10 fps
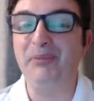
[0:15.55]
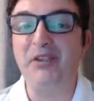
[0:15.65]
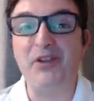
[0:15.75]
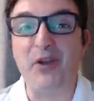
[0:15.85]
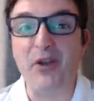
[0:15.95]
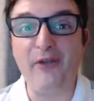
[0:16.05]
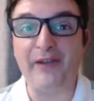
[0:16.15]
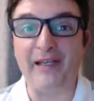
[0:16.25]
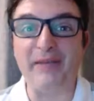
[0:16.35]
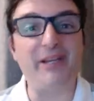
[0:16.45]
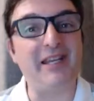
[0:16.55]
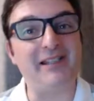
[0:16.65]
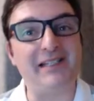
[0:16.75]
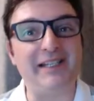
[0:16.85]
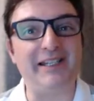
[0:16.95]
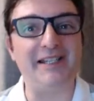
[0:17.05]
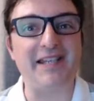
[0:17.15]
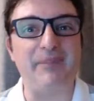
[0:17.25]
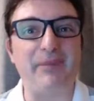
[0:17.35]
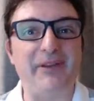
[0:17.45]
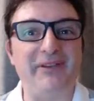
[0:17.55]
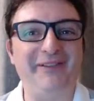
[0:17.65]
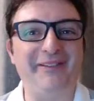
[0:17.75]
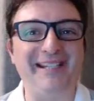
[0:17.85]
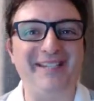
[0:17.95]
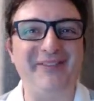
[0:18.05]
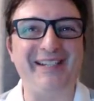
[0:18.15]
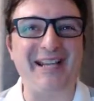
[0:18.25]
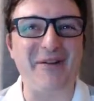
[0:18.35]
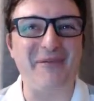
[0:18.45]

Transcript: so hopefully we can clear this up on this video.